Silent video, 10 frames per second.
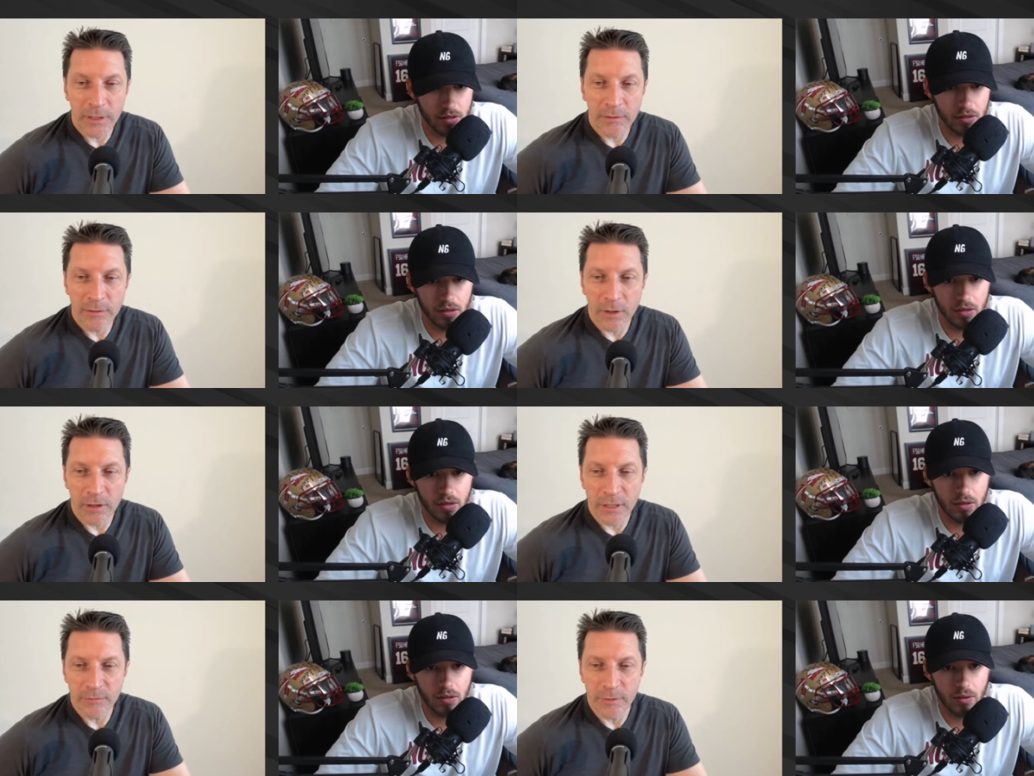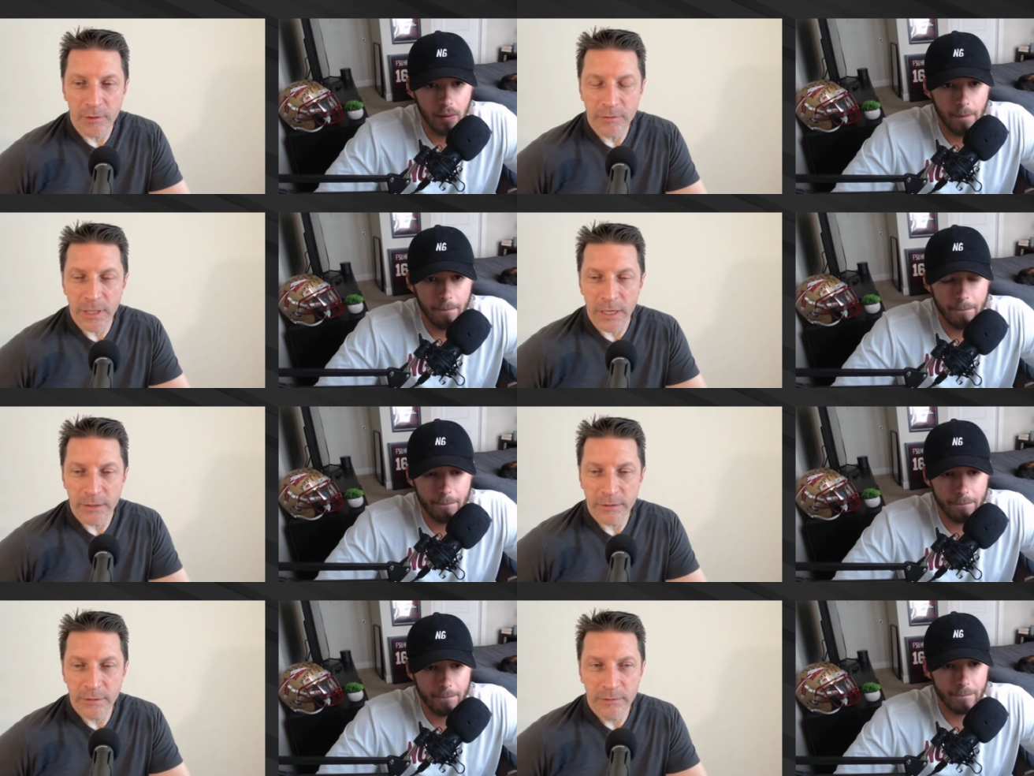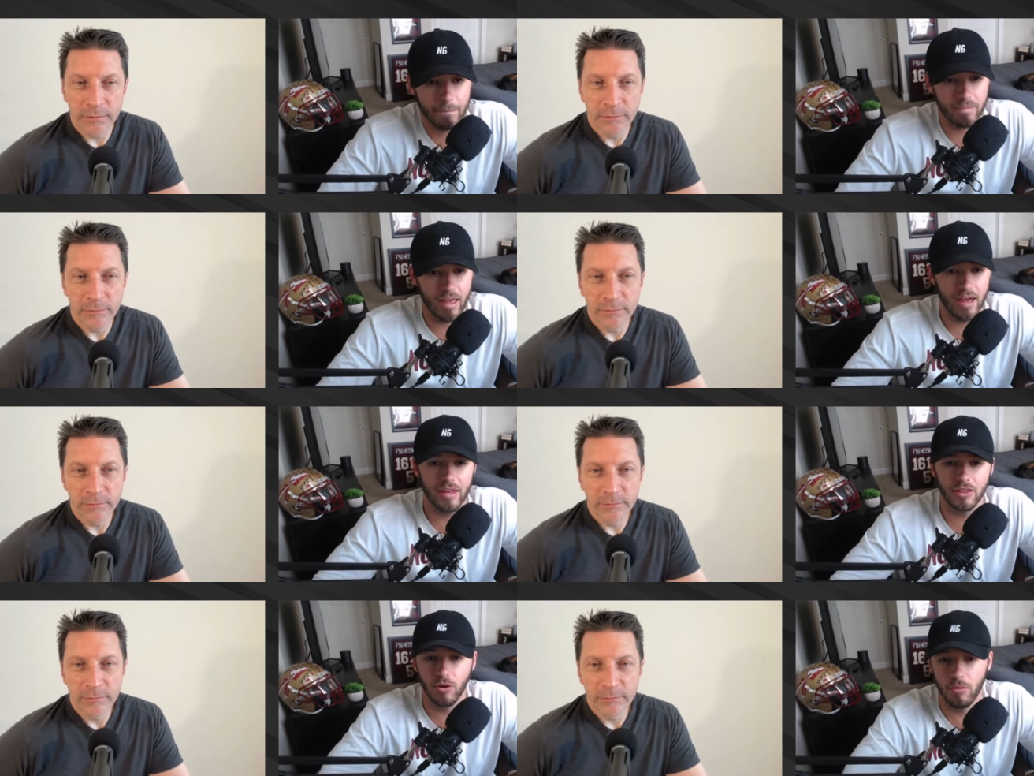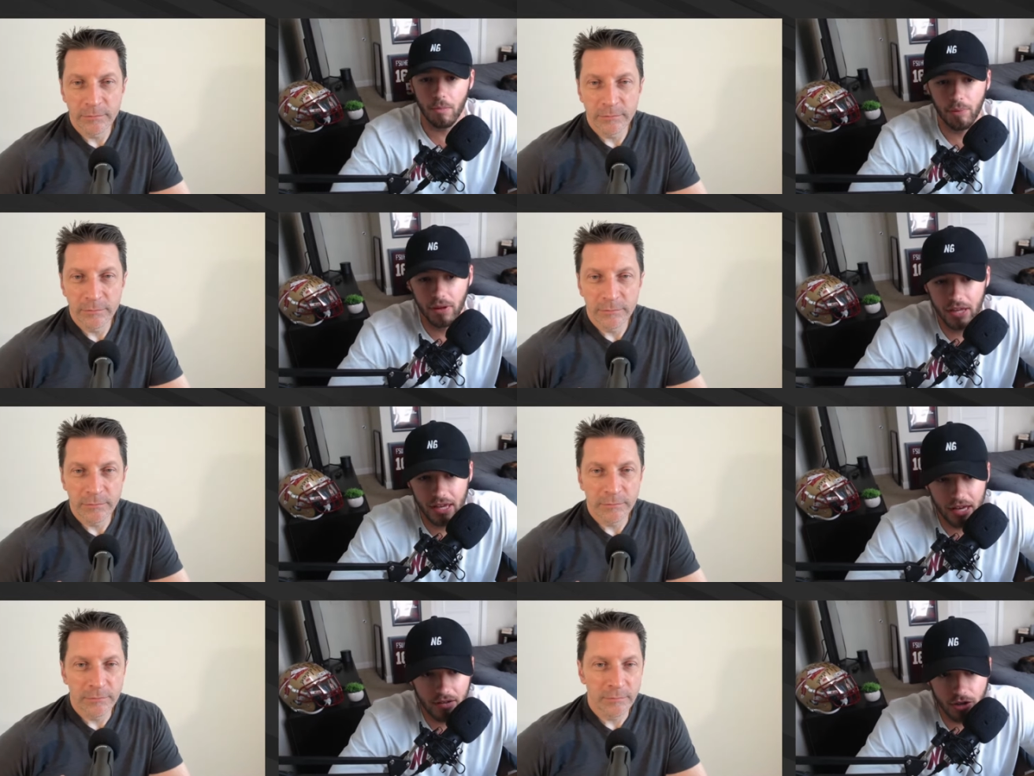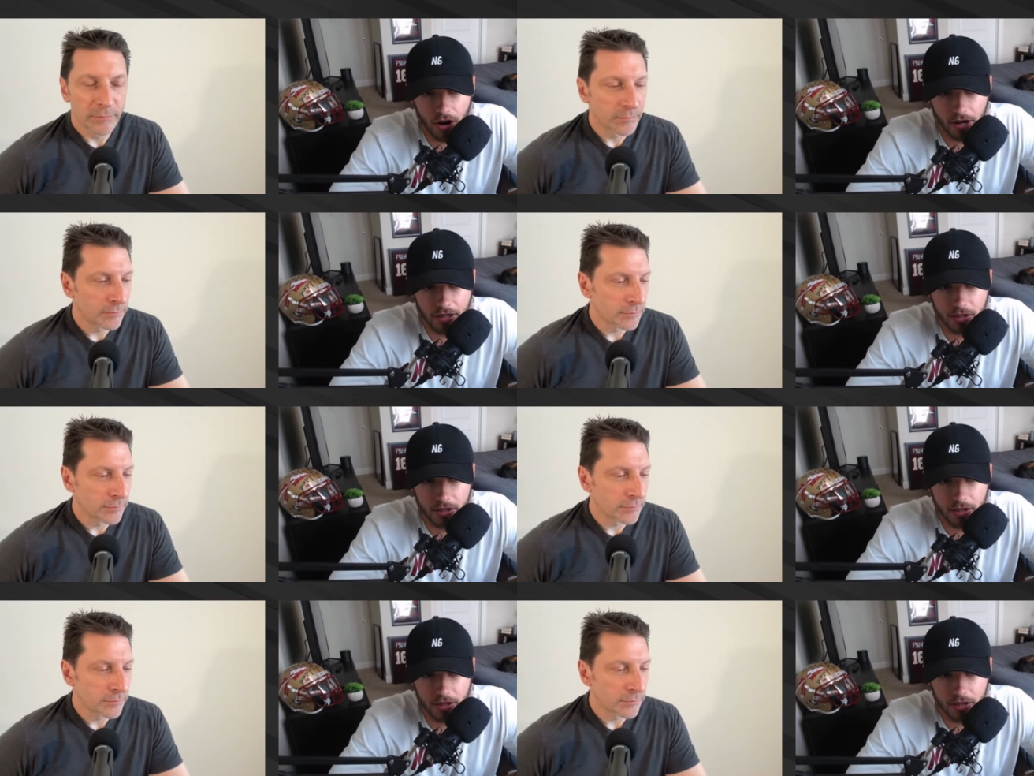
Speaker 1: of targets for those guys?
Speaker 2: I think there will be plenty of targets. The